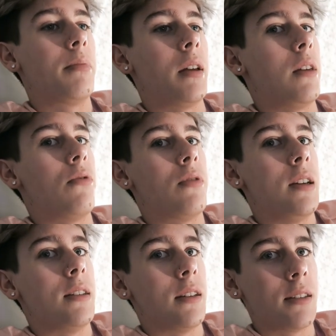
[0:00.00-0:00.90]
and then
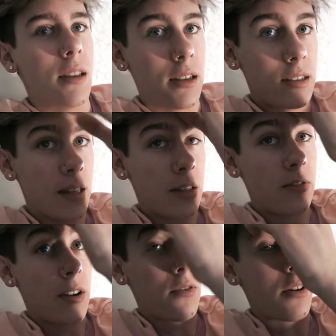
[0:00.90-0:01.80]
freezes and then takes
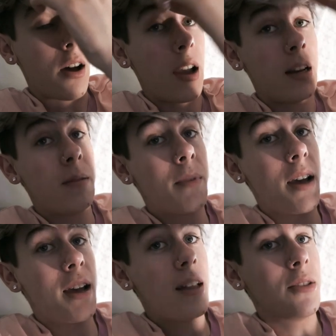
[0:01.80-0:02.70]
forever and my
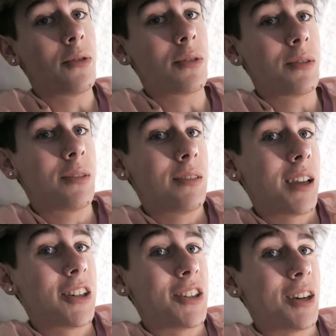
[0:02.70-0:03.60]
hair looks
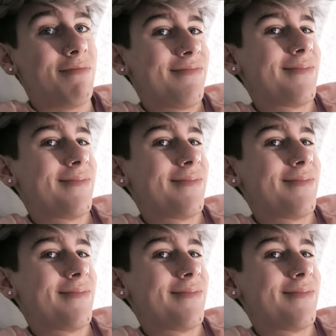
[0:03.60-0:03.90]
like shit